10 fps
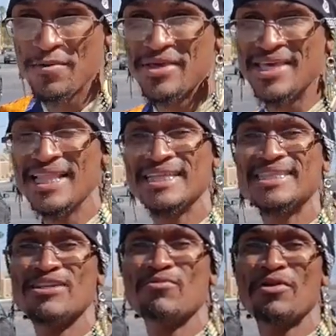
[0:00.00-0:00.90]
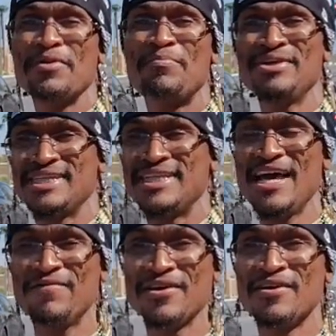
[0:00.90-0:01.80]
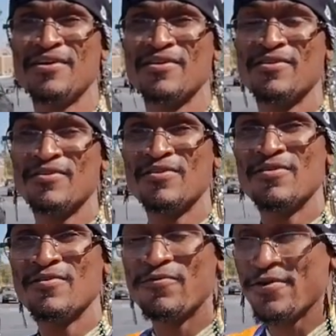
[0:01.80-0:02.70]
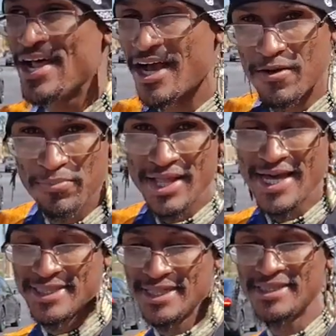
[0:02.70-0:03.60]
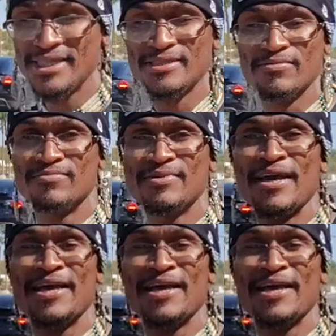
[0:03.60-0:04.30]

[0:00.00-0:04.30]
We're going to be guillotined. We're going to be put to death for not complying to the system.